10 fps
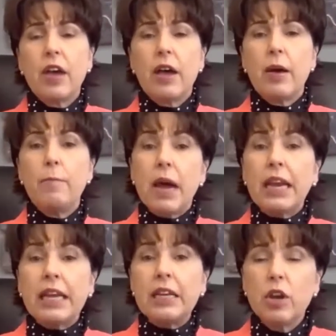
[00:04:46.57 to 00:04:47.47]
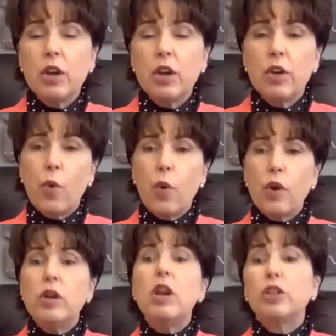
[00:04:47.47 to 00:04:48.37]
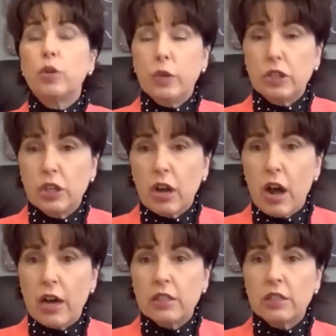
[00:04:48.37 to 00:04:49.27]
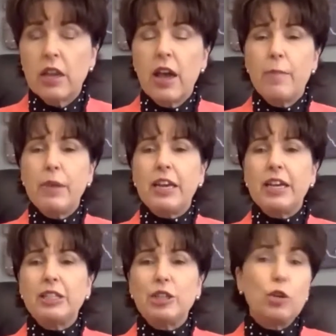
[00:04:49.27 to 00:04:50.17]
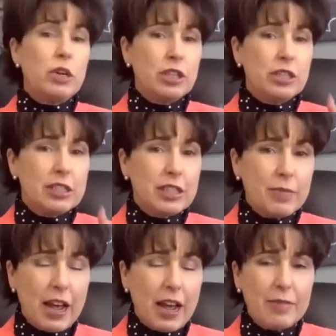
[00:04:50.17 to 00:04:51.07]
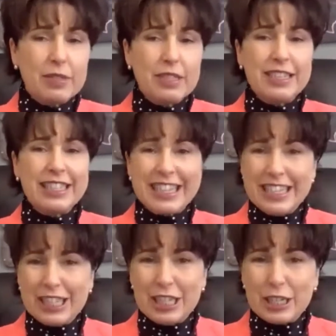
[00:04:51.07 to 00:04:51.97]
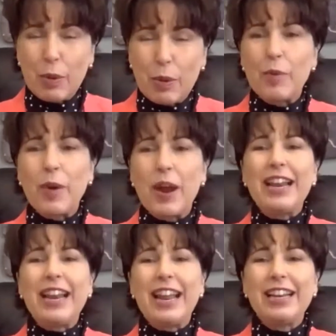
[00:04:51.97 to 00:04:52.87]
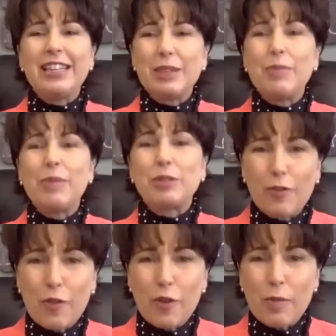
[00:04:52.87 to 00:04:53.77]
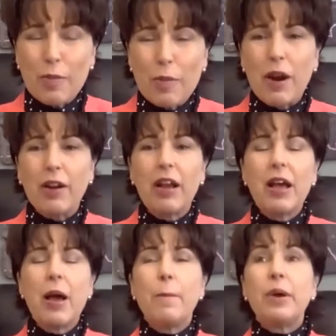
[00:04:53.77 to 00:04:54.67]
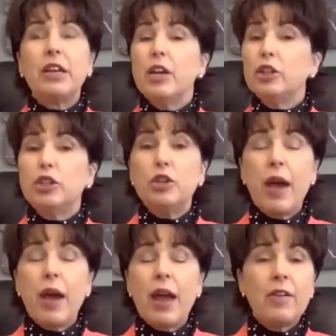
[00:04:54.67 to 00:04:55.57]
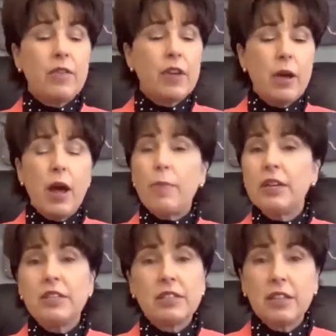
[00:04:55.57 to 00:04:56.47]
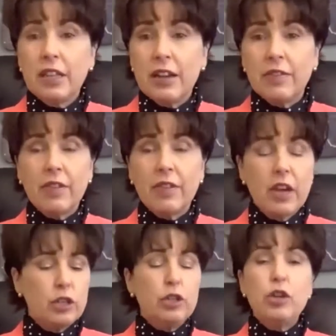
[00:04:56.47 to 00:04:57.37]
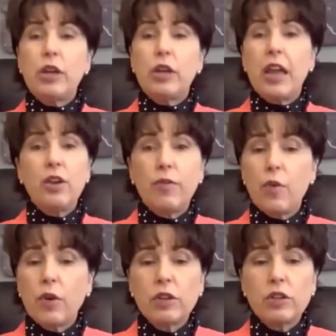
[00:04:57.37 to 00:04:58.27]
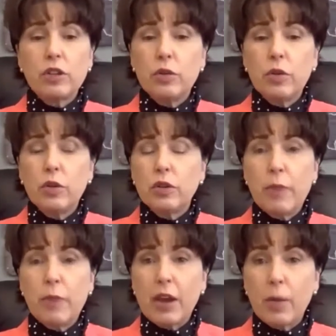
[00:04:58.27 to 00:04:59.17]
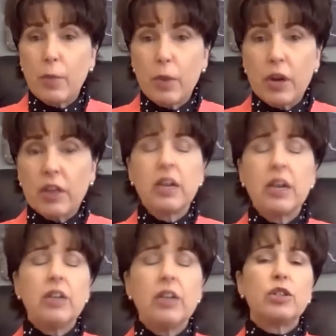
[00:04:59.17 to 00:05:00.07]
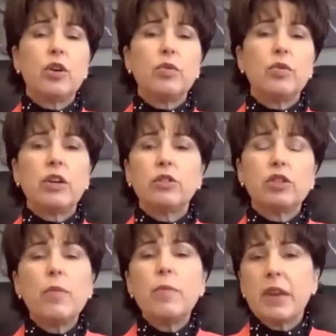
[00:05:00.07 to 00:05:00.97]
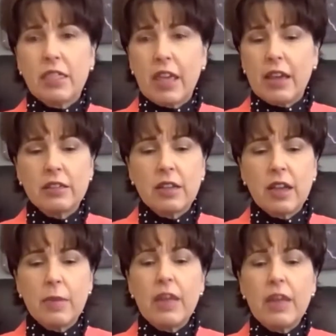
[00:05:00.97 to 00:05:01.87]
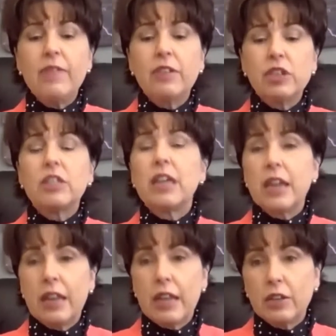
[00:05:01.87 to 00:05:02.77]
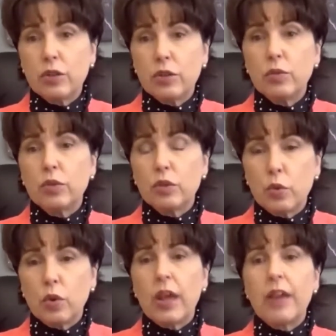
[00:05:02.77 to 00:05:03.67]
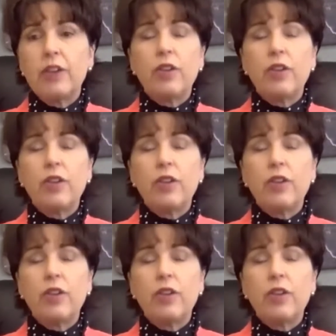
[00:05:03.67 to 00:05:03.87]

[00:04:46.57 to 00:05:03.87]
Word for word: monies for non-tuition costs because the tuition sometimes is the easiest part, right? And it is the most affordable part. But do you have a place to live? Do you, can you afford to to buy your books. So there's so many things. Um, even just getting to school. Uh, do you